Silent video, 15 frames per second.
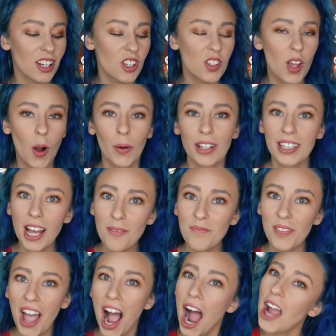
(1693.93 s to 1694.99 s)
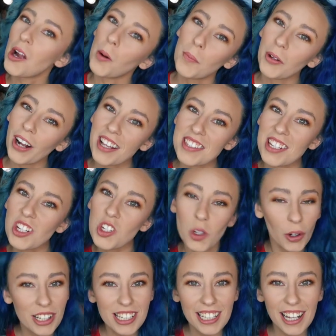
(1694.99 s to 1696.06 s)
So yeah, I hope you guys
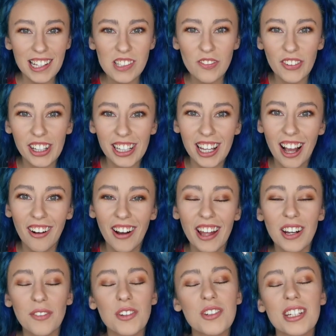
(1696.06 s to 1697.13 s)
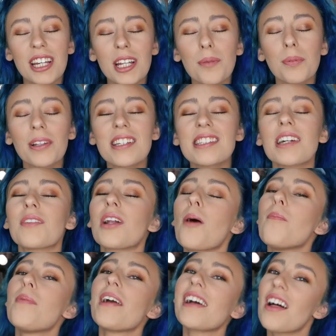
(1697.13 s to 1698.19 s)
enjoyed today's video. And if you did, please give it
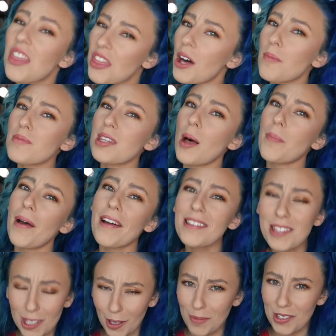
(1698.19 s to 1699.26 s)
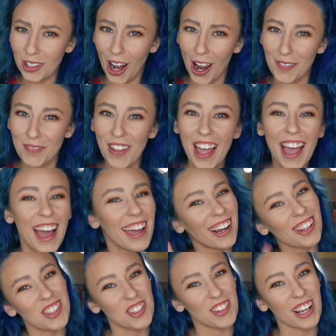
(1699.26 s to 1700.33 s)
a big thumbs up and subscribe. And
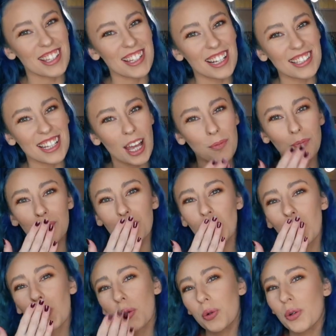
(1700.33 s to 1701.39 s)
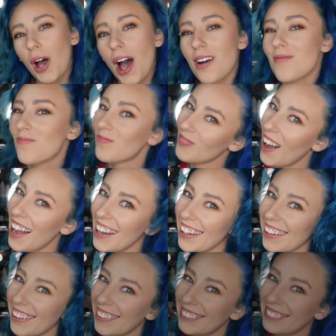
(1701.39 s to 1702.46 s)
I'll see you guys next time.
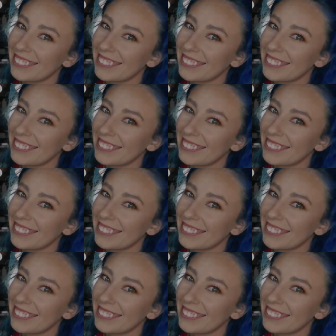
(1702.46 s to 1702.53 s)
Bye.